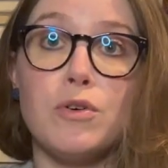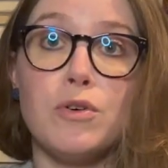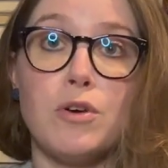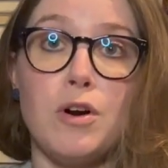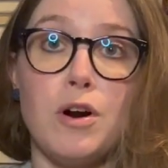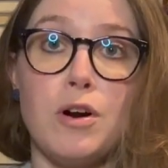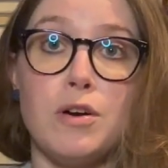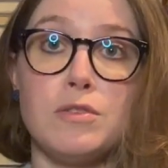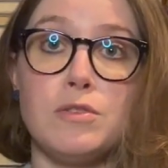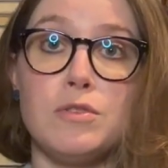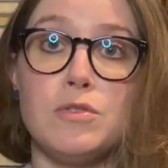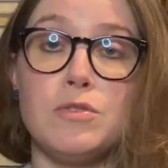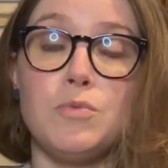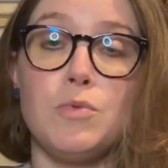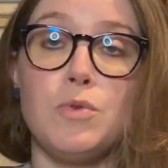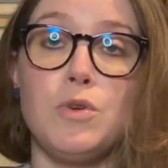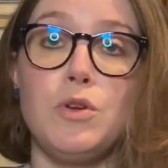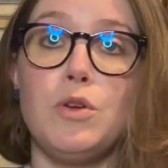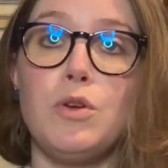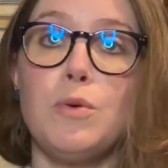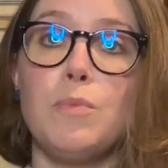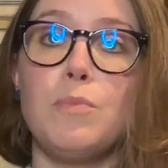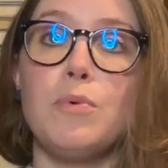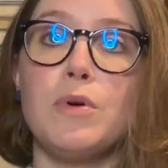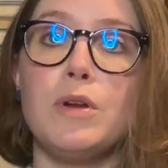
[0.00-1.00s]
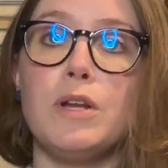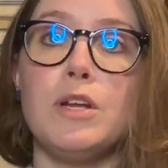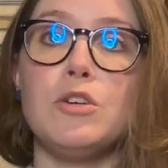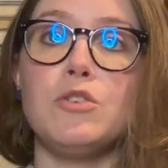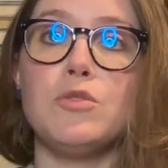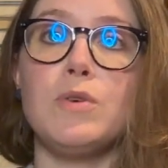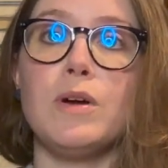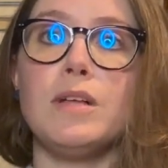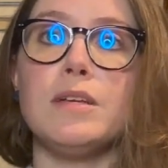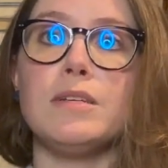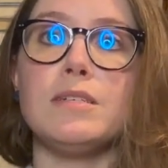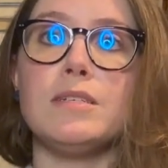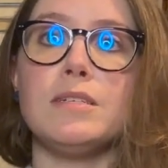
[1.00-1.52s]
gardens where you could put in
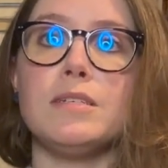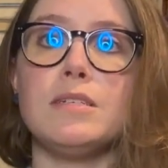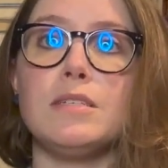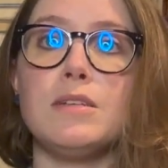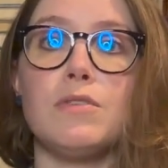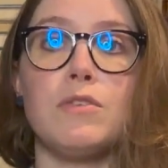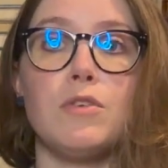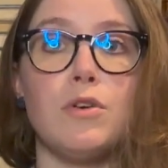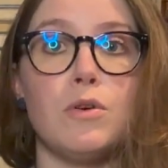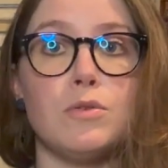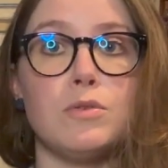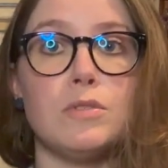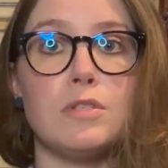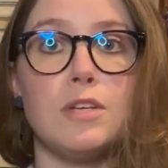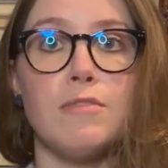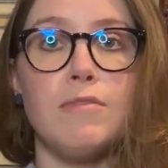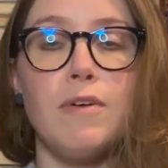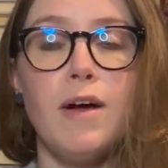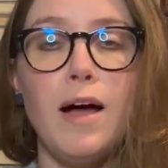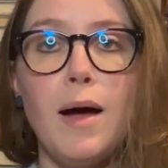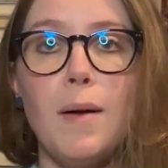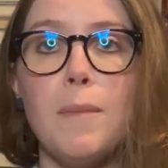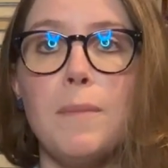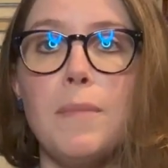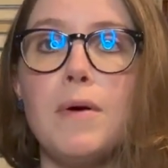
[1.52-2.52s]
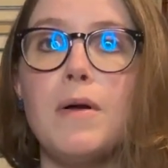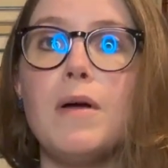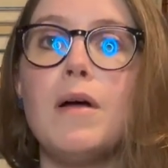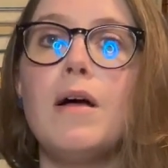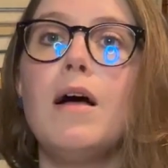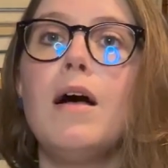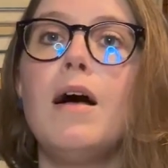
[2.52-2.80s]
trellises to grow stuff up?